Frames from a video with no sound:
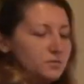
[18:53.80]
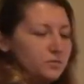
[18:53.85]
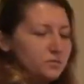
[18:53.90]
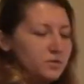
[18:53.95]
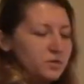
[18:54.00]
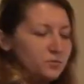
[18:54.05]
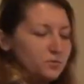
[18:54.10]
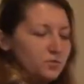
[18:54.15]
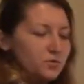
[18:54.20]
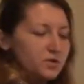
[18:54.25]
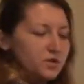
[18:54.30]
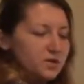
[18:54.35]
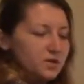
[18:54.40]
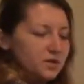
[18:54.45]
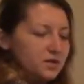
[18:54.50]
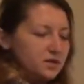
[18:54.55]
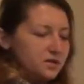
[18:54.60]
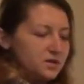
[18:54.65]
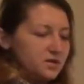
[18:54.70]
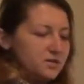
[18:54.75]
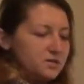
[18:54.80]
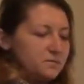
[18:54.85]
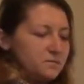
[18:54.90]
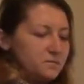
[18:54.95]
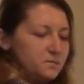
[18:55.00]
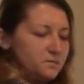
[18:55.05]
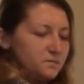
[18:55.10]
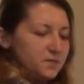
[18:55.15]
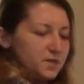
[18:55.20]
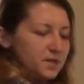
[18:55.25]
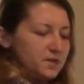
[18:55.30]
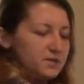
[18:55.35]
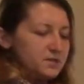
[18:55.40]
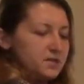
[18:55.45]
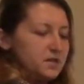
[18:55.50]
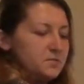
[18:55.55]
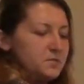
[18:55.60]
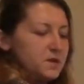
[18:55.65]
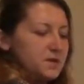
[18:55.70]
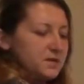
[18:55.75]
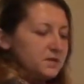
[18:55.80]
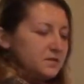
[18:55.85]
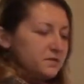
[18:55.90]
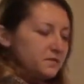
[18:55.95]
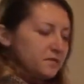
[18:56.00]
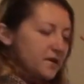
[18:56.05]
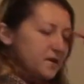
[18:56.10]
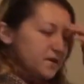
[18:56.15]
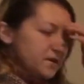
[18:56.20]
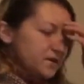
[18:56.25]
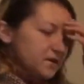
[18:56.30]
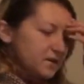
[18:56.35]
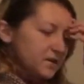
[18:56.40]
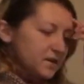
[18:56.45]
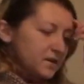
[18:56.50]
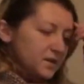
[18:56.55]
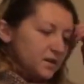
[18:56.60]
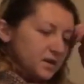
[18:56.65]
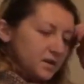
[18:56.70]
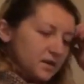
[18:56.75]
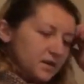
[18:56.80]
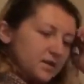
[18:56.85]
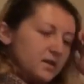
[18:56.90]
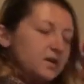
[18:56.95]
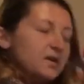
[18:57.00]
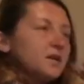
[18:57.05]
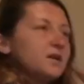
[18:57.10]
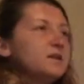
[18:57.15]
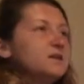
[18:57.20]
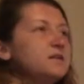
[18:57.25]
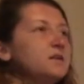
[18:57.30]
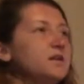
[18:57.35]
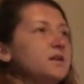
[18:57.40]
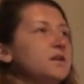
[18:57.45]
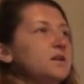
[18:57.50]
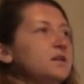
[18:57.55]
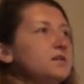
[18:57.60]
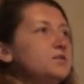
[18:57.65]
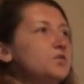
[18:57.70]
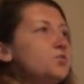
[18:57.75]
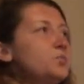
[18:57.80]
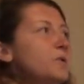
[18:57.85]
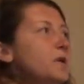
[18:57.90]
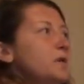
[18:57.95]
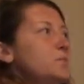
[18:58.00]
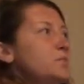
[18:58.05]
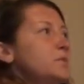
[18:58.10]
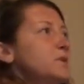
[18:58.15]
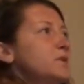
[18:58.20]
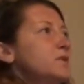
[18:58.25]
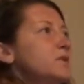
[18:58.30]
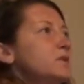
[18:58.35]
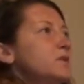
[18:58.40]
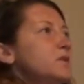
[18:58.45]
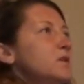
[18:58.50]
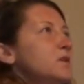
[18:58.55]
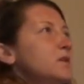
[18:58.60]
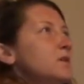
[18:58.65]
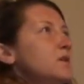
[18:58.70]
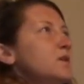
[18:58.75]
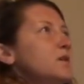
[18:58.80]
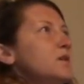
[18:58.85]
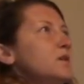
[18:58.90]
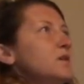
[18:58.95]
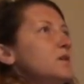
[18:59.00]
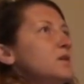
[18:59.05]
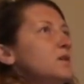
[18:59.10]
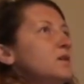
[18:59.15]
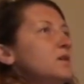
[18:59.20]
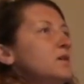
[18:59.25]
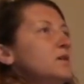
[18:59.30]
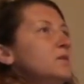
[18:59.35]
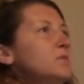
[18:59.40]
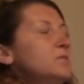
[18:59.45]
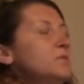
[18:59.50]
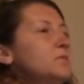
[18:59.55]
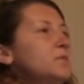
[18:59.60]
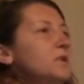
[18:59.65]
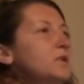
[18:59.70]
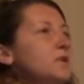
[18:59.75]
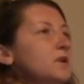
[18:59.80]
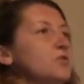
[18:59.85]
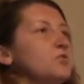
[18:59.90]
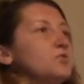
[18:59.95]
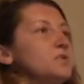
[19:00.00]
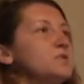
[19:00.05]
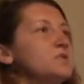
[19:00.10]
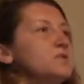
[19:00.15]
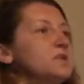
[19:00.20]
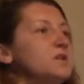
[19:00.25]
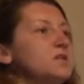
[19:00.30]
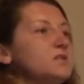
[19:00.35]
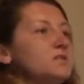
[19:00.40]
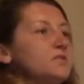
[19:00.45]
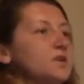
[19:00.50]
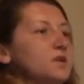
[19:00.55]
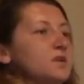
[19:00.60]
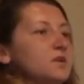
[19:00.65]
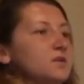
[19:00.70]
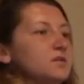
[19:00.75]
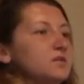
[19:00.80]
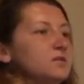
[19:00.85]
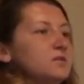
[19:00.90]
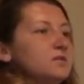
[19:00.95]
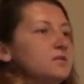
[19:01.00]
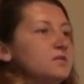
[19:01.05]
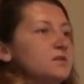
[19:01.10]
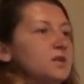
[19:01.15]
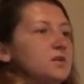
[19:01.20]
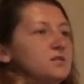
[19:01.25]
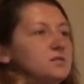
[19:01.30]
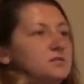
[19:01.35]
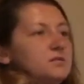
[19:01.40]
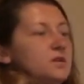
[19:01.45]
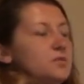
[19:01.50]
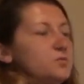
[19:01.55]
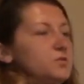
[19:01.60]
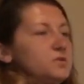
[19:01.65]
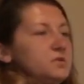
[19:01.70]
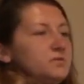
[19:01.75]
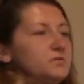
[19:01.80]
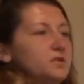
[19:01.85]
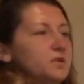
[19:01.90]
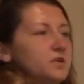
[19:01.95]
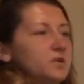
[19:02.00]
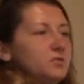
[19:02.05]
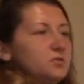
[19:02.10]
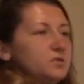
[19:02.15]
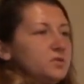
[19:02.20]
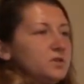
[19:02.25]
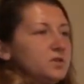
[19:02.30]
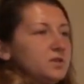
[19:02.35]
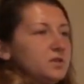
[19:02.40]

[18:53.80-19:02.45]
one morning I started making the fire, and I had no paper, and I couldn't start the fire. I wasn't very good